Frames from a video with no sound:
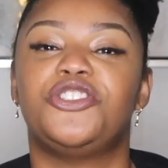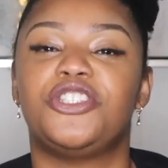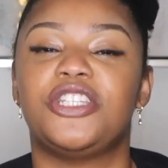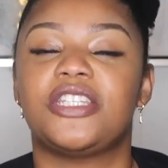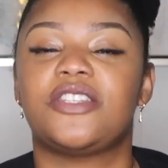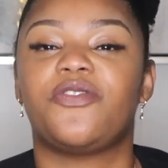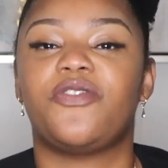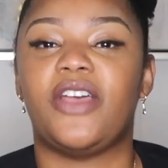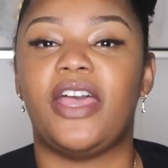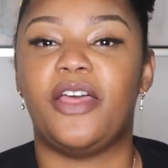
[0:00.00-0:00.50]

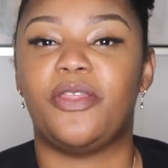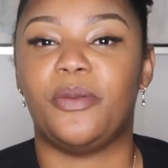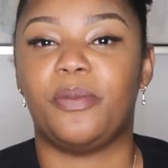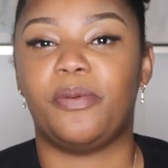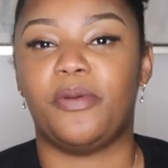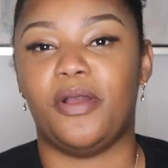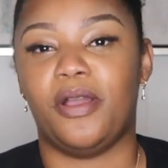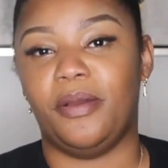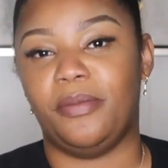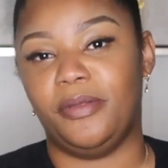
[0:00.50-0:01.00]
Just find the
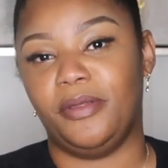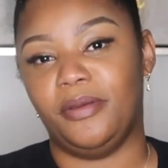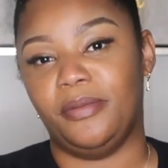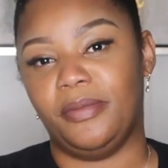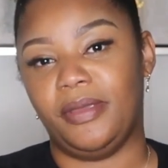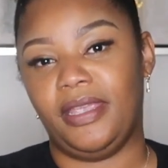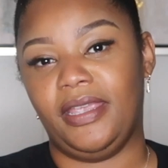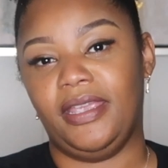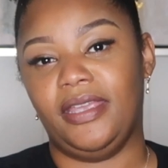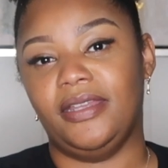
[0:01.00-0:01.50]

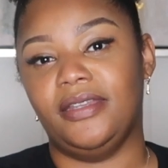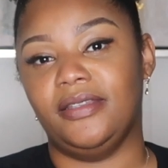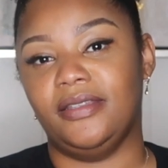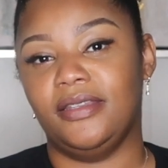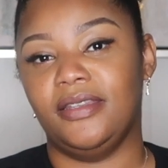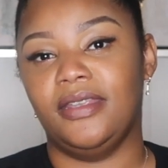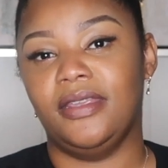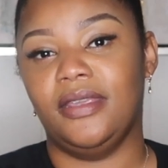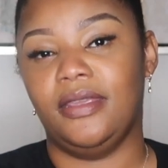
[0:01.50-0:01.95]
problem and